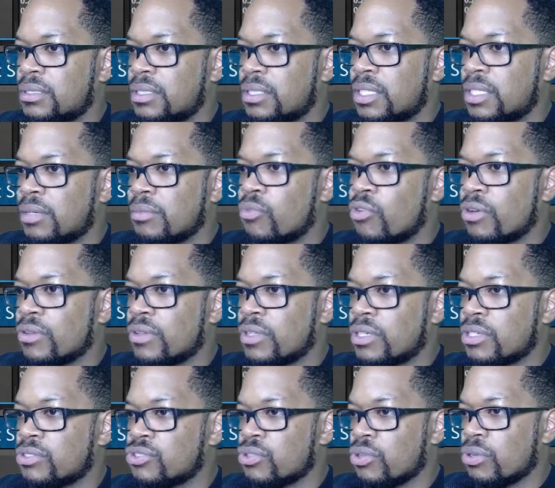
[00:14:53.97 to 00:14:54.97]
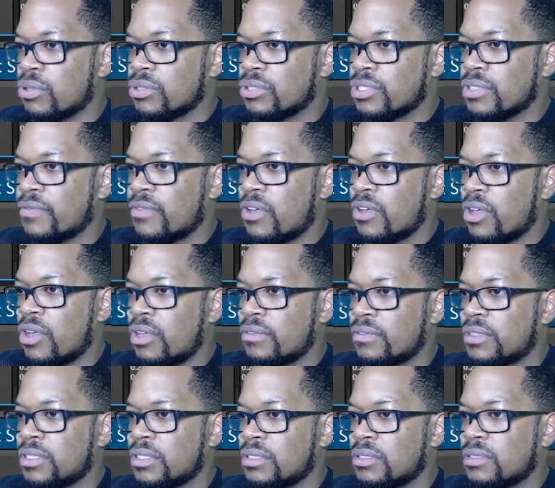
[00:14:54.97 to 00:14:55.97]
get more of the controllers
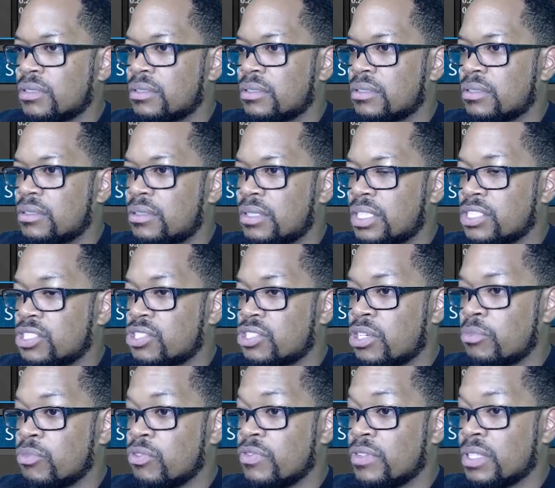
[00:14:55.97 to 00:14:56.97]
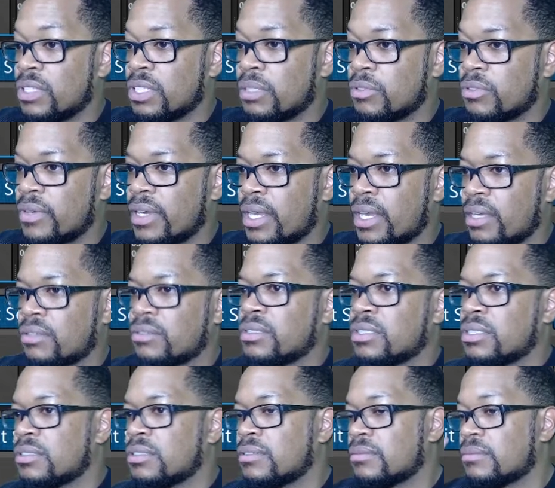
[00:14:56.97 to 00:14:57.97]
involved and start moving them around.